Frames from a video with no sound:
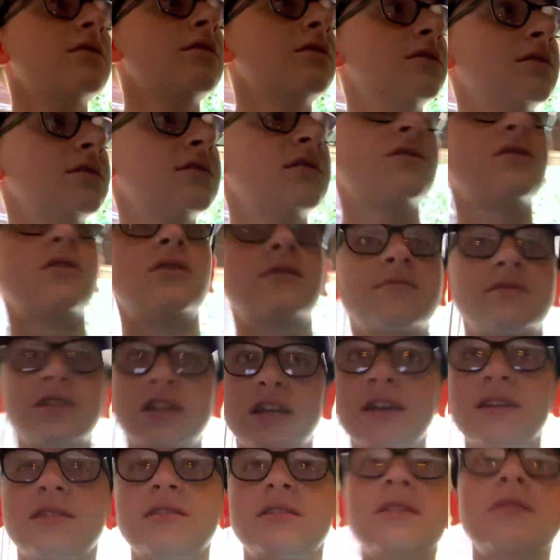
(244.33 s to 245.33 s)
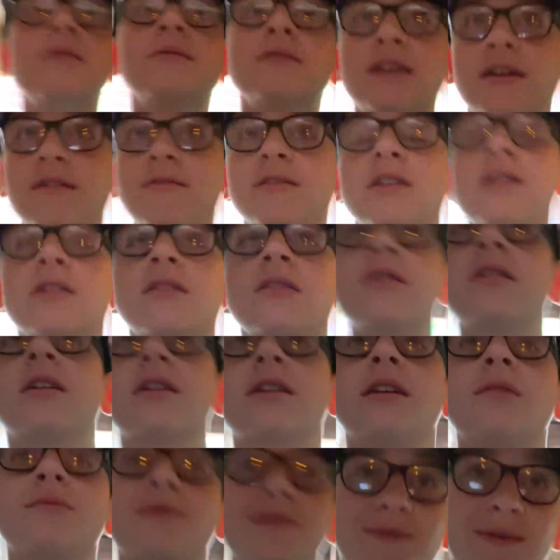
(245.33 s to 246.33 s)
Storm Chaser. There we go. I
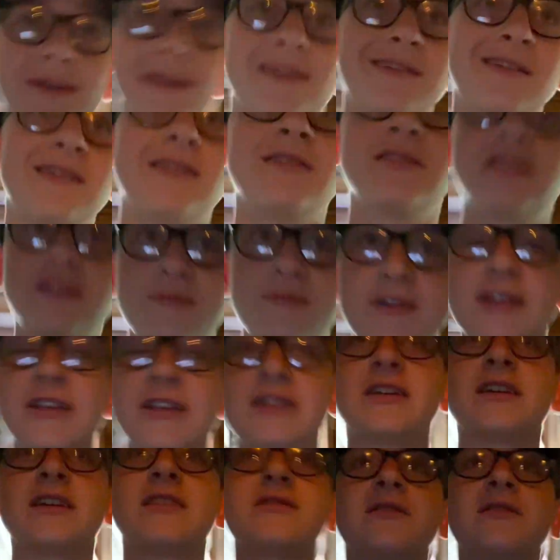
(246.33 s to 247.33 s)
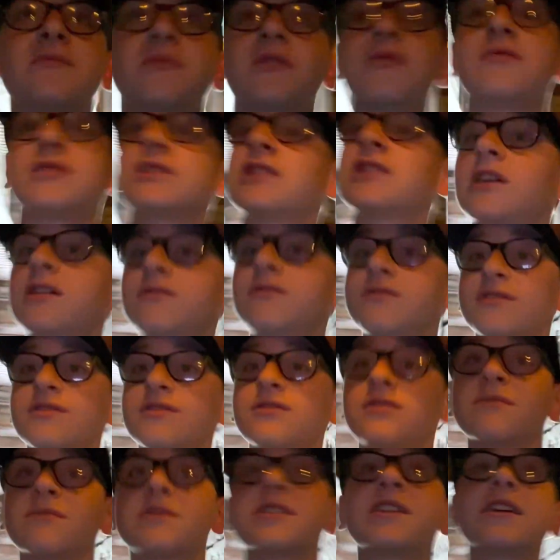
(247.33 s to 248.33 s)
keep thinking it's Speed Chaser, but we're going to go on
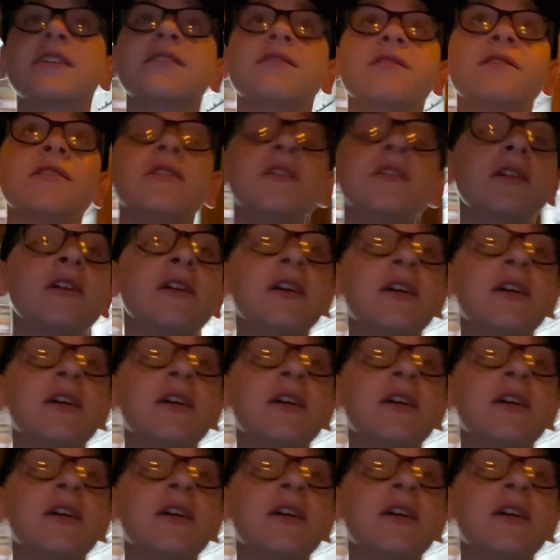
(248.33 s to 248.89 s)
Storm Chaser.